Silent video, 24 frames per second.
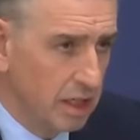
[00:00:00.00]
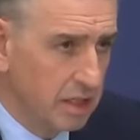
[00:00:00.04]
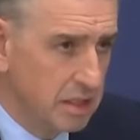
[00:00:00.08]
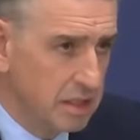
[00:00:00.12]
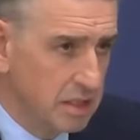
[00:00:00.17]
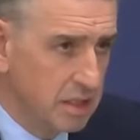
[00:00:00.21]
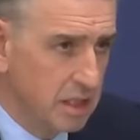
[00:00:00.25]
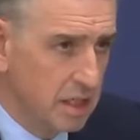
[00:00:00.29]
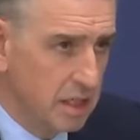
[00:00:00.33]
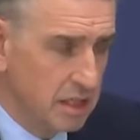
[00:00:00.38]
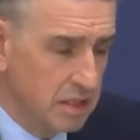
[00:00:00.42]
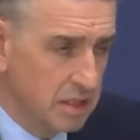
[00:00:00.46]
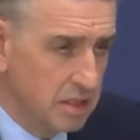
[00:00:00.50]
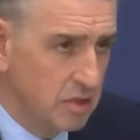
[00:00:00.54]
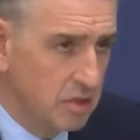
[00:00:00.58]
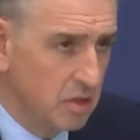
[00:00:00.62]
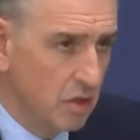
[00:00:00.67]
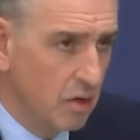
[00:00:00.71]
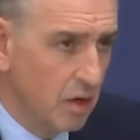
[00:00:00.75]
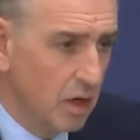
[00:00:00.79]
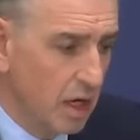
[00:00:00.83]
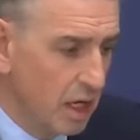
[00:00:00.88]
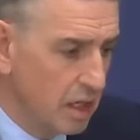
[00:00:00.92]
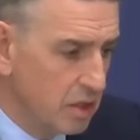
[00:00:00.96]
It's
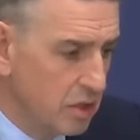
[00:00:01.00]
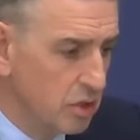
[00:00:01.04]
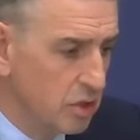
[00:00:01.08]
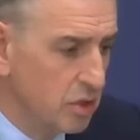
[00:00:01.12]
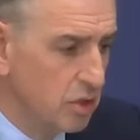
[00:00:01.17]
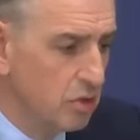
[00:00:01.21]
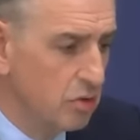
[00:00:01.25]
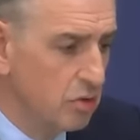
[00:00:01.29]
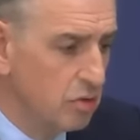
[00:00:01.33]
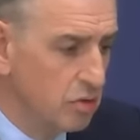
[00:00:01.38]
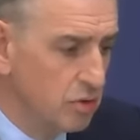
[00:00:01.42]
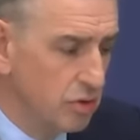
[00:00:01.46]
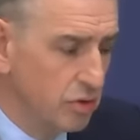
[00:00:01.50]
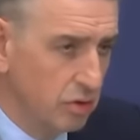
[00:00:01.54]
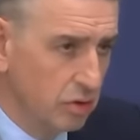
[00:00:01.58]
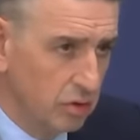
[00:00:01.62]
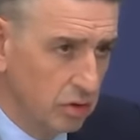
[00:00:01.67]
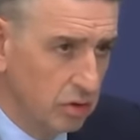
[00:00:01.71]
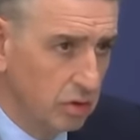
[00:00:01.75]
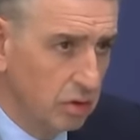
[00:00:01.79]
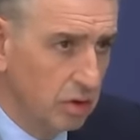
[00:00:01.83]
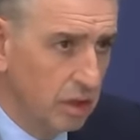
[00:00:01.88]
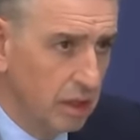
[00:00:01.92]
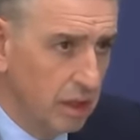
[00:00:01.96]
not
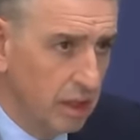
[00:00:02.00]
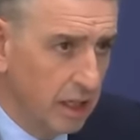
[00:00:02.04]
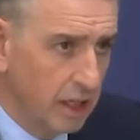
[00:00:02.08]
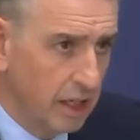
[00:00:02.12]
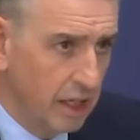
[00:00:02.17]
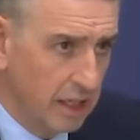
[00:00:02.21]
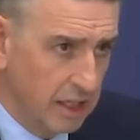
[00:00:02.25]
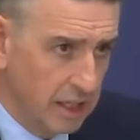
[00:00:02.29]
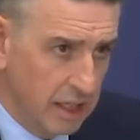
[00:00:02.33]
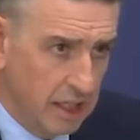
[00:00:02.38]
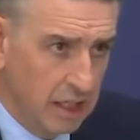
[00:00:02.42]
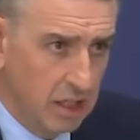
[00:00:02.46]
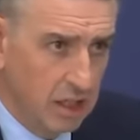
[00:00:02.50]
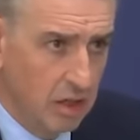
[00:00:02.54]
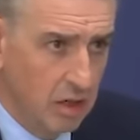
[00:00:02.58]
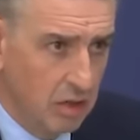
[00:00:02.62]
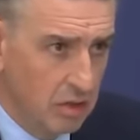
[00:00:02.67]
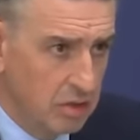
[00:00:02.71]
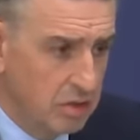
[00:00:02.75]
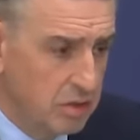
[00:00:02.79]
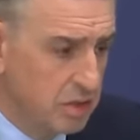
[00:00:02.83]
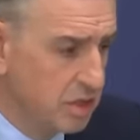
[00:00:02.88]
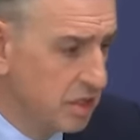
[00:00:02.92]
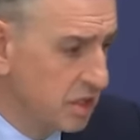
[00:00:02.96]
unusual in a
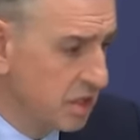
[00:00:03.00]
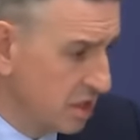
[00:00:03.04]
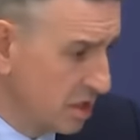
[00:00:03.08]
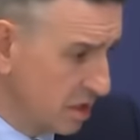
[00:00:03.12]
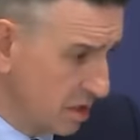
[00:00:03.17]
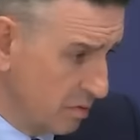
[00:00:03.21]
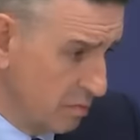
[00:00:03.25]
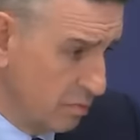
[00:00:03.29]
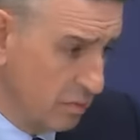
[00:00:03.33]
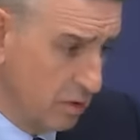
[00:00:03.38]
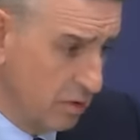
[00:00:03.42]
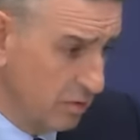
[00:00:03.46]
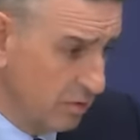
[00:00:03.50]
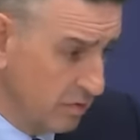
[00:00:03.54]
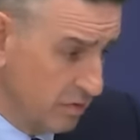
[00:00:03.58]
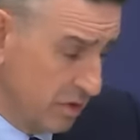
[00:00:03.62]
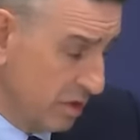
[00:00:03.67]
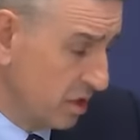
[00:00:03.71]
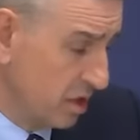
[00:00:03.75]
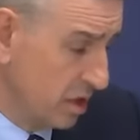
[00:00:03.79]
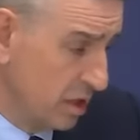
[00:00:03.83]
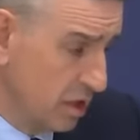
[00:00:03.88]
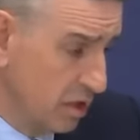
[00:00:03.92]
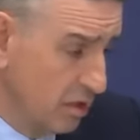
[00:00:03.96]
large system
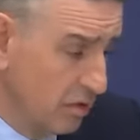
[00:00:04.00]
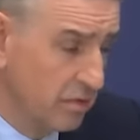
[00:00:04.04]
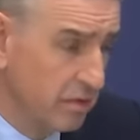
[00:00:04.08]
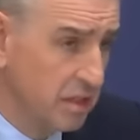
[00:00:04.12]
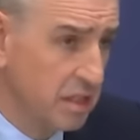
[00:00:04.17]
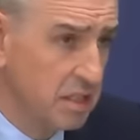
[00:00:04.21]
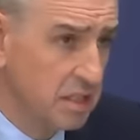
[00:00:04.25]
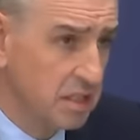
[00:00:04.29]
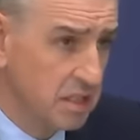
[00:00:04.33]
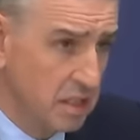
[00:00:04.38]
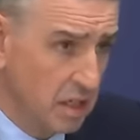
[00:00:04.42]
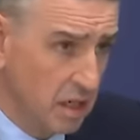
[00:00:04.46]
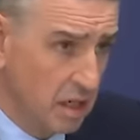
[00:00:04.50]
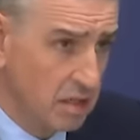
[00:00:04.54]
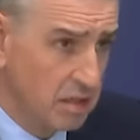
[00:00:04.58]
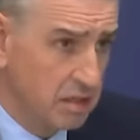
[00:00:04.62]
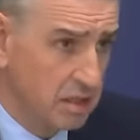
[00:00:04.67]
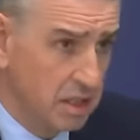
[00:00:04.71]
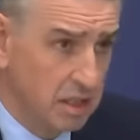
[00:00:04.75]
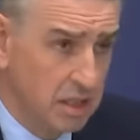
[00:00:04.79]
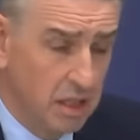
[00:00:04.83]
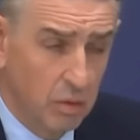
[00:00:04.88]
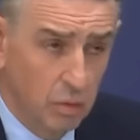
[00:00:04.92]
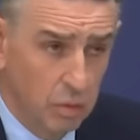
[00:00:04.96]
of certainly of this
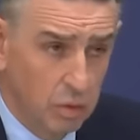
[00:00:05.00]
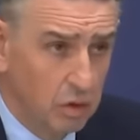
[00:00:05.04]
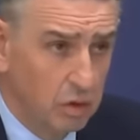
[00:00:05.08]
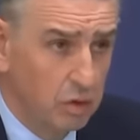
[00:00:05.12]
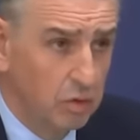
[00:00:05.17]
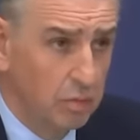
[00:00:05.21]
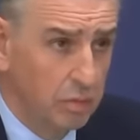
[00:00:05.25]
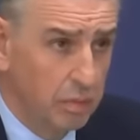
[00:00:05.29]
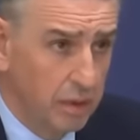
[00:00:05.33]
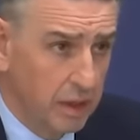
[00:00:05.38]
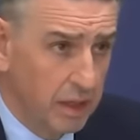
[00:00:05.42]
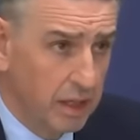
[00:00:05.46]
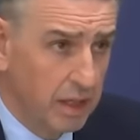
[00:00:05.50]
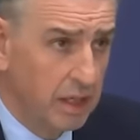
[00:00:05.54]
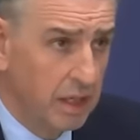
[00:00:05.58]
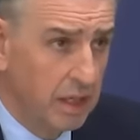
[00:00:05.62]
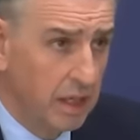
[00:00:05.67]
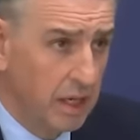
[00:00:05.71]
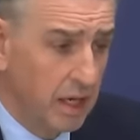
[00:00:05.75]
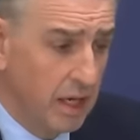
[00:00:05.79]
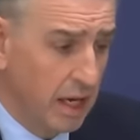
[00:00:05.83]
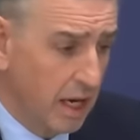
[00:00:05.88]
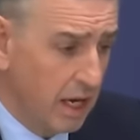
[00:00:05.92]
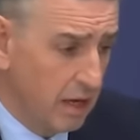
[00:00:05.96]
size that there will
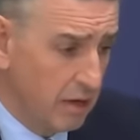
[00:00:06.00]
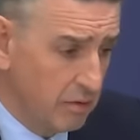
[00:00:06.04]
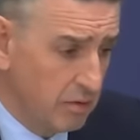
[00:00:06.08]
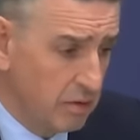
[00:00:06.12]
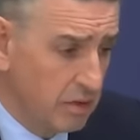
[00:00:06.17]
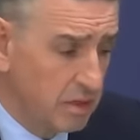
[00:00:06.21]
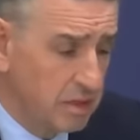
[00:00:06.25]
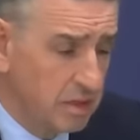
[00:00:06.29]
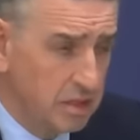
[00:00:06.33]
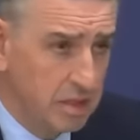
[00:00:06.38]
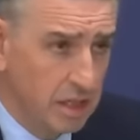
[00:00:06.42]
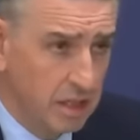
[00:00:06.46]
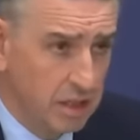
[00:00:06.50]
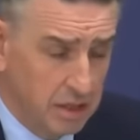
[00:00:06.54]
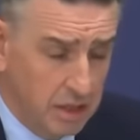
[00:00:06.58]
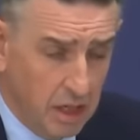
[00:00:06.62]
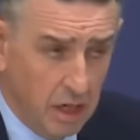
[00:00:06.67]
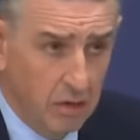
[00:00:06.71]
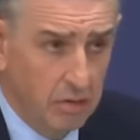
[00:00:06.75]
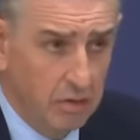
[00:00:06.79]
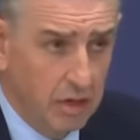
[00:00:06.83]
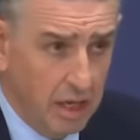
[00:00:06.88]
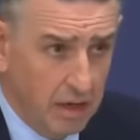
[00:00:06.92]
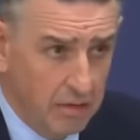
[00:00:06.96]
be errors
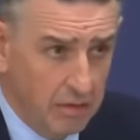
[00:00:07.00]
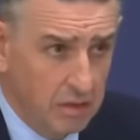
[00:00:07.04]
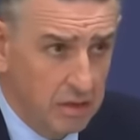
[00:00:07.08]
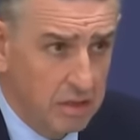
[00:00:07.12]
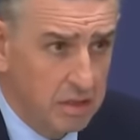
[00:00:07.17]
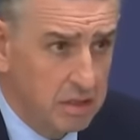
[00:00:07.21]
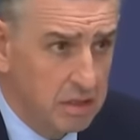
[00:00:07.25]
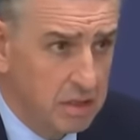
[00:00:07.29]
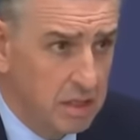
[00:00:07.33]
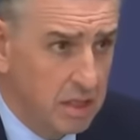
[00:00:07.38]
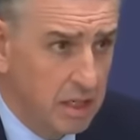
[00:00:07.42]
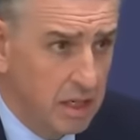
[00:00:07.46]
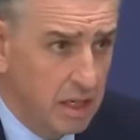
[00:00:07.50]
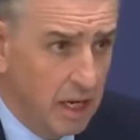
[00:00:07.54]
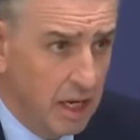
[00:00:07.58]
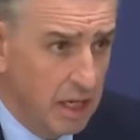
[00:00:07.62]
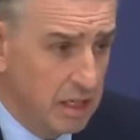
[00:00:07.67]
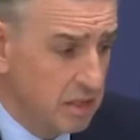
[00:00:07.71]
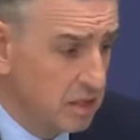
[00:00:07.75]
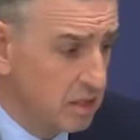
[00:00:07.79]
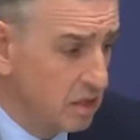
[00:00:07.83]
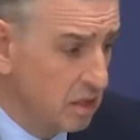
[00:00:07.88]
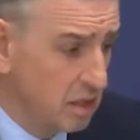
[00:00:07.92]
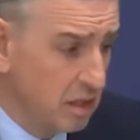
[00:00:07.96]
and known errors.
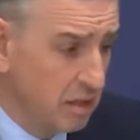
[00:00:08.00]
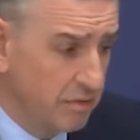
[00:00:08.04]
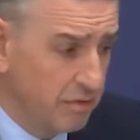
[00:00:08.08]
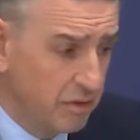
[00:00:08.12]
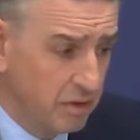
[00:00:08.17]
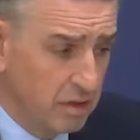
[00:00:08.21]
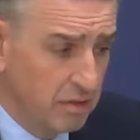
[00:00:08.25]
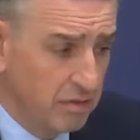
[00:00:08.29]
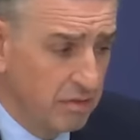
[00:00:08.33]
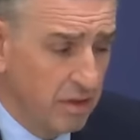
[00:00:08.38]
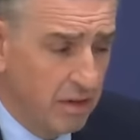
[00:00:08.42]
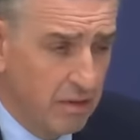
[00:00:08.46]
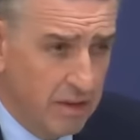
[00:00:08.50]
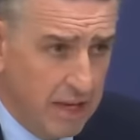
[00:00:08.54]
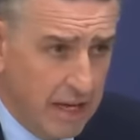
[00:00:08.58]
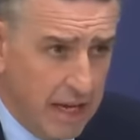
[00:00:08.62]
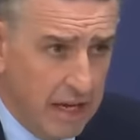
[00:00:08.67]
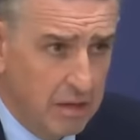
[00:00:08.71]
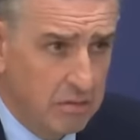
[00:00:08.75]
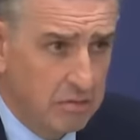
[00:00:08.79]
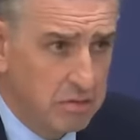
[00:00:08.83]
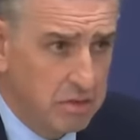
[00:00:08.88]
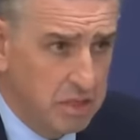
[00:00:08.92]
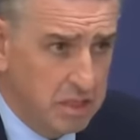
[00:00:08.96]
And certainly from the
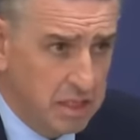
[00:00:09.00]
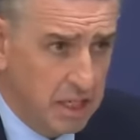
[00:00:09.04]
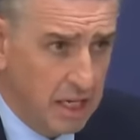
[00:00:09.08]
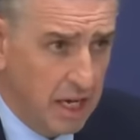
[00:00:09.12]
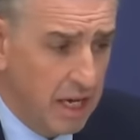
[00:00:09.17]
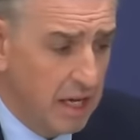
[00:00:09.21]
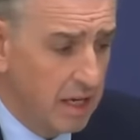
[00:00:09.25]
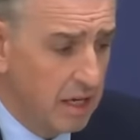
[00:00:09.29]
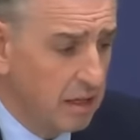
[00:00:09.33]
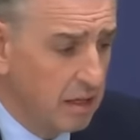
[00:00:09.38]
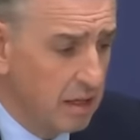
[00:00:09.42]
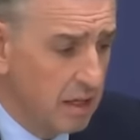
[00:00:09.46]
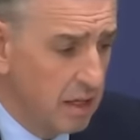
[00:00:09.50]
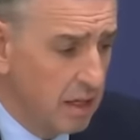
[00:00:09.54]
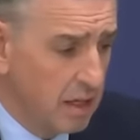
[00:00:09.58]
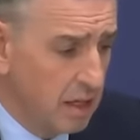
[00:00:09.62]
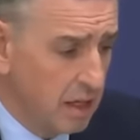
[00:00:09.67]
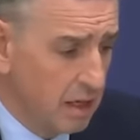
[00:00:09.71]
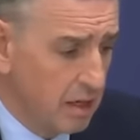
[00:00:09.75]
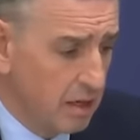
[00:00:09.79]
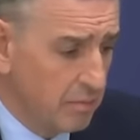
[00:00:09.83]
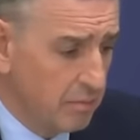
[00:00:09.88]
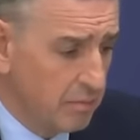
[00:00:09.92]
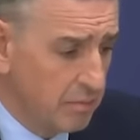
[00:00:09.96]
very outset,
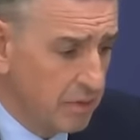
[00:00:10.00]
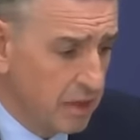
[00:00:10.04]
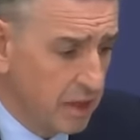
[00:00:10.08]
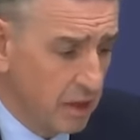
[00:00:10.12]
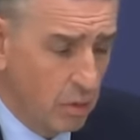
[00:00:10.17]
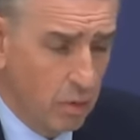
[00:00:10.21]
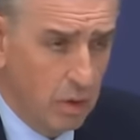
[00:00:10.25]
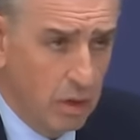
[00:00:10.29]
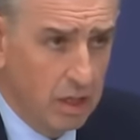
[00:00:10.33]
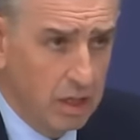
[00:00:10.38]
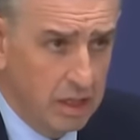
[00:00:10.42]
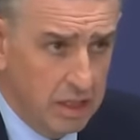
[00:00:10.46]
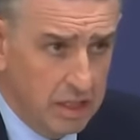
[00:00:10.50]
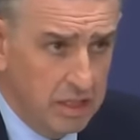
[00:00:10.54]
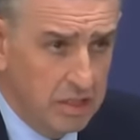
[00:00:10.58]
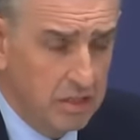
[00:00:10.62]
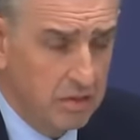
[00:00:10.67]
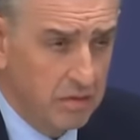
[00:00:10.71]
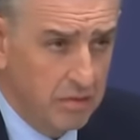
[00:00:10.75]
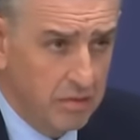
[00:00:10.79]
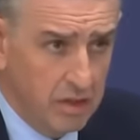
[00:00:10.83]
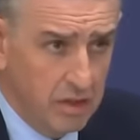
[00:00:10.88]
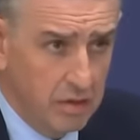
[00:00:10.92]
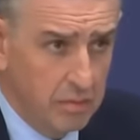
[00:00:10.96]
there were
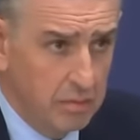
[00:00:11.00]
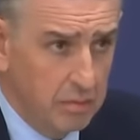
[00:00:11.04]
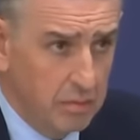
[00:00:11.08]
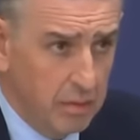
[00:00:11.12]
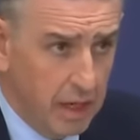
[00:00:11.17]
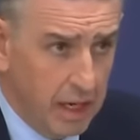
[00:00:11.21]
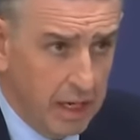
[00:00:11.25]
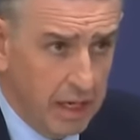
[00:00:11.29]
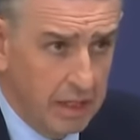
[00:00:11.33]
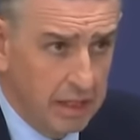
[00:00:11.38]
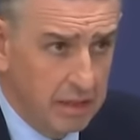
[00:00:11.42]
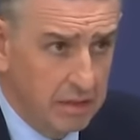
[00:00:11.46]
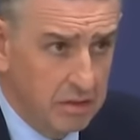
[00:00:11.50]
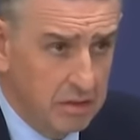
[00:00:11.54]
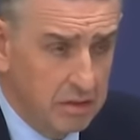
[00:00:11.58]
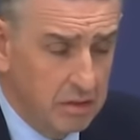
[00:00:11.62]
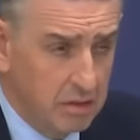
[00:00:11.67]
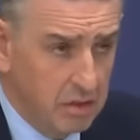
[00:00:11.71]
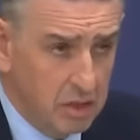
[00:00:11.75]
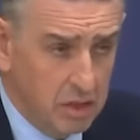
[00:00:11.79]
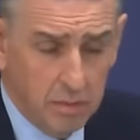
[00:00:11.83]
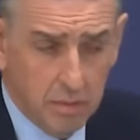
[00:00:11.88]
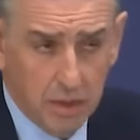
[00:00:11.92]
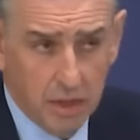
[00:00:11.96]
lists of them
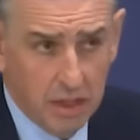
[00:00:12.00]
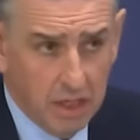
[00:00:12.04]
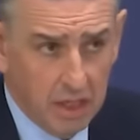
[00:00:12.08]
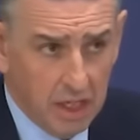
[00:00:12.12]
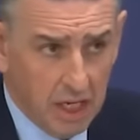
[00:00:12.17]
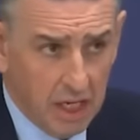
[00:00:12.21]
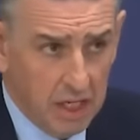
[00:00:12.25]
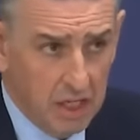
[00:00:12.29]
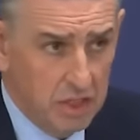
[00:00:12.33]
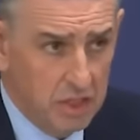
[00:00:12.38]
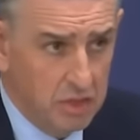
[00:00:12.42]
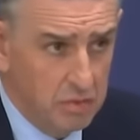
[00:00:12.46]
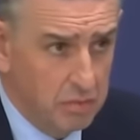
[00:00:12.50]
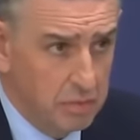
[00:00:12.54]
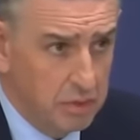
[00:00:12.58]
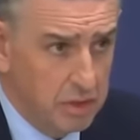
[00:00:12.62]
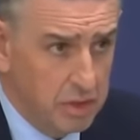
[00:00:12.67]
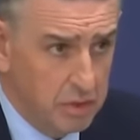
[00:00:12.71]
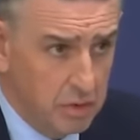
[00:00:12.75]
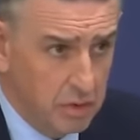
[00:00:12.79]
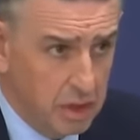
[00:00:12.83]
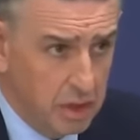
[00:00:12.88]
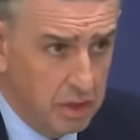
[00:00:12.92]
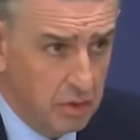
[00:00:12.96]
and communication
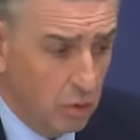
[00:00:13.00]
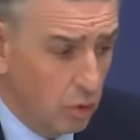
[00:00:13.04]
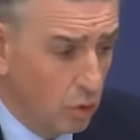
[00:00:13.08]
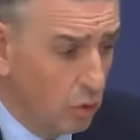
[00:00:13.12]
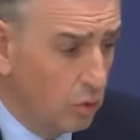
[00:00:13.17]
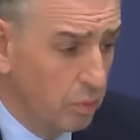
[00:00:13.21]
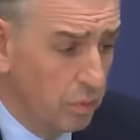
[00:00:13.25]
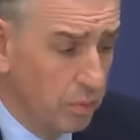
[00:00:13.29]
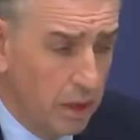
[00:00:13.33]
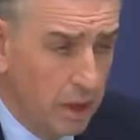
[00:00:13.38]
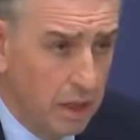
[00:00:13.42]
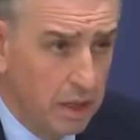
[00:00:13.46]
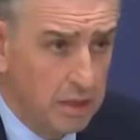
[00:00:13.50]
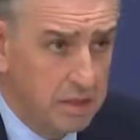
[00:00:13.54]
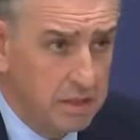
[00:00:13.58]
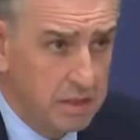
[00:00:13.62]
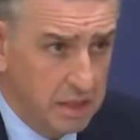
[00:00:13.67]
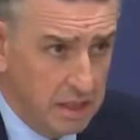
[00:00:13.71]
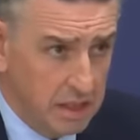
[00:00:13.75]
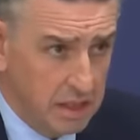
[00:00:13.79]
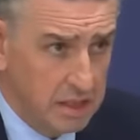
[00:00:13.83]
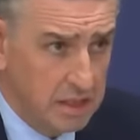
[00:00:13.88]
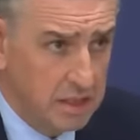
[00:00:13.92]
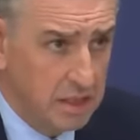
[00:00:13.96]
between all
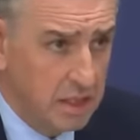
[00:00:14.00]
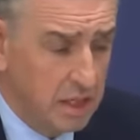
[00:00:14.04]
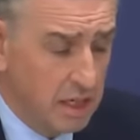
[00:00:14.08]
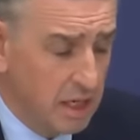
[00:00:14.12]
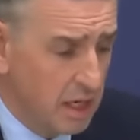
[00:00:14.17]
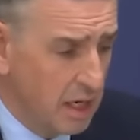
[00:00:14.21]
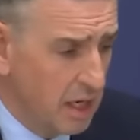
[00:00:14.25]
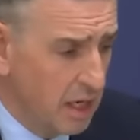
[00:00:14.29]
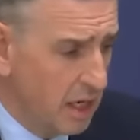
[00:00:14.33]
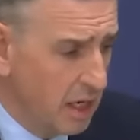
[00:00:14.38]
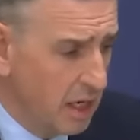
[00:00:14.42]
parties.